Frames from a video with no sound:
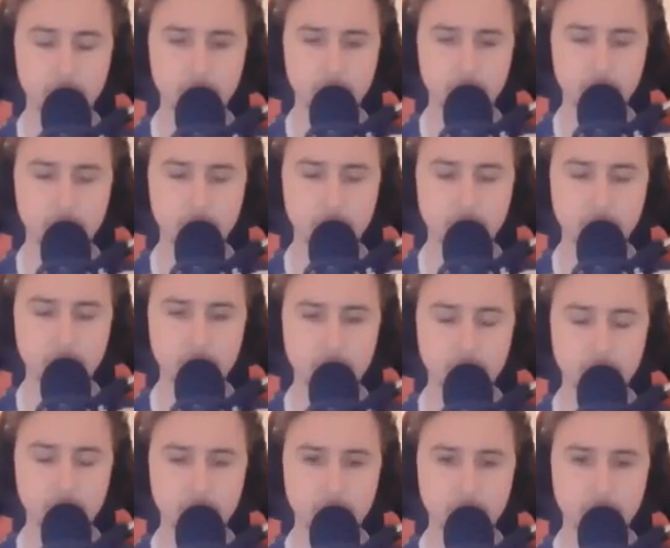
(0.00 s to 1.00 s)

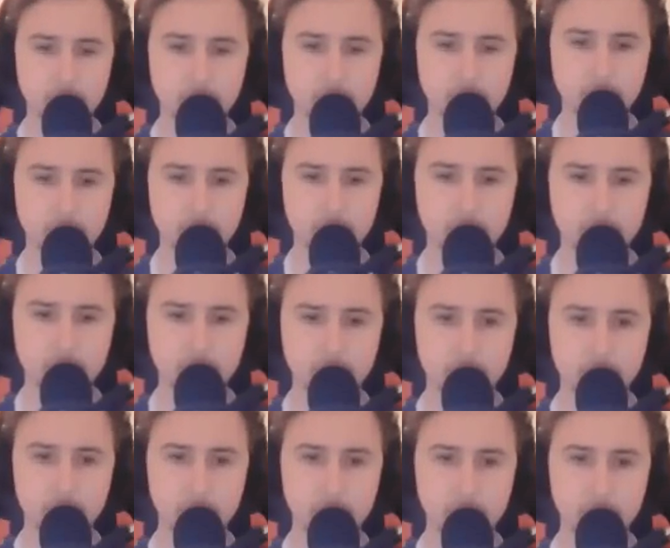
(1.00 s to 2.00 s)

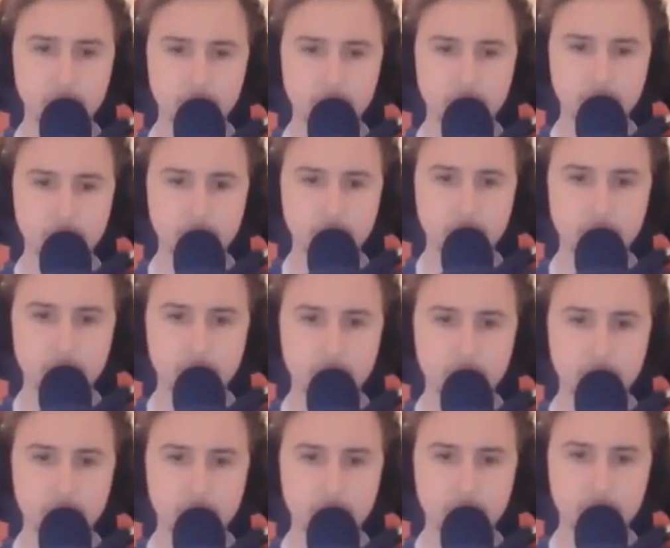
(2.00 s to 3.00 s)

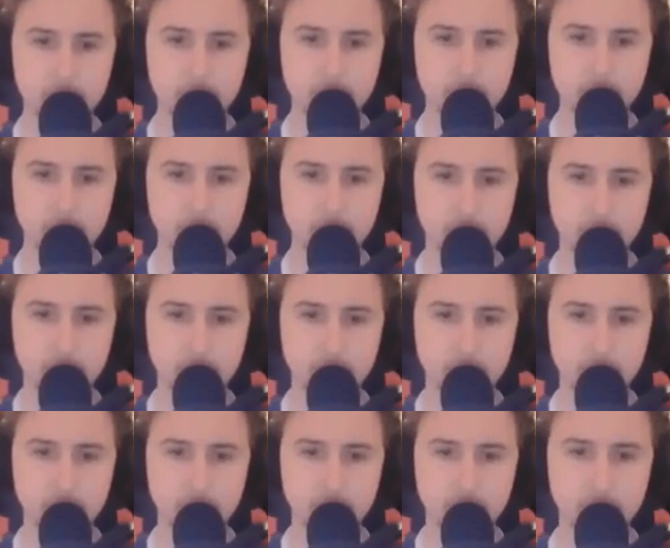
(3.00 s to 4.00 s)

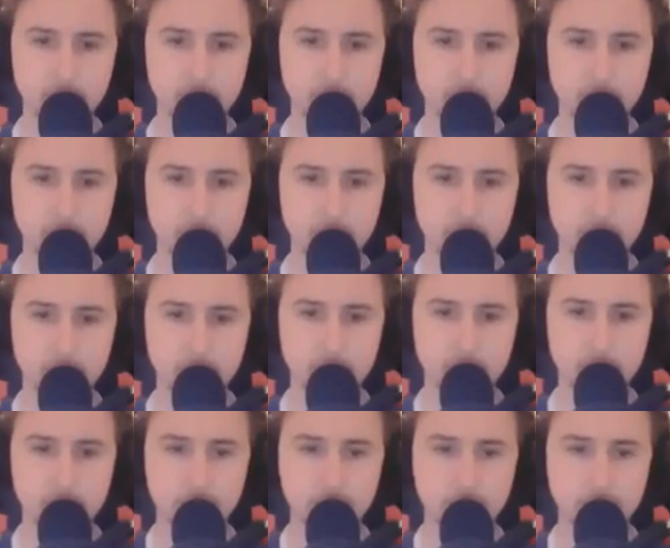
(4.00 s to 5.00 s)

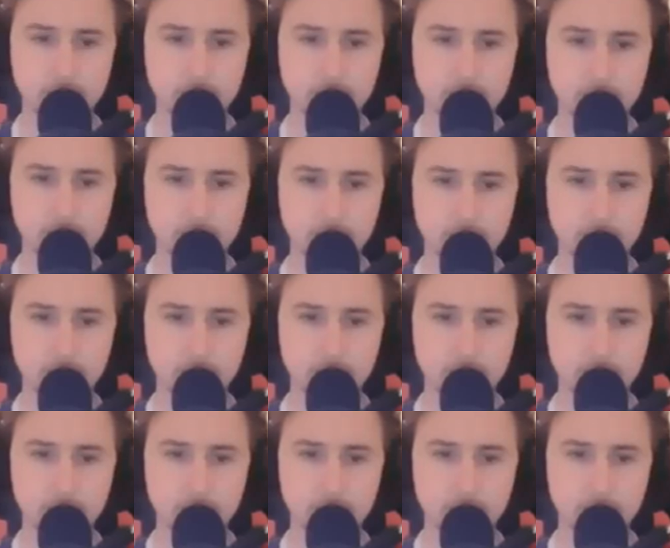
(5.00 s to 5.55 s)
This person isn't speaking.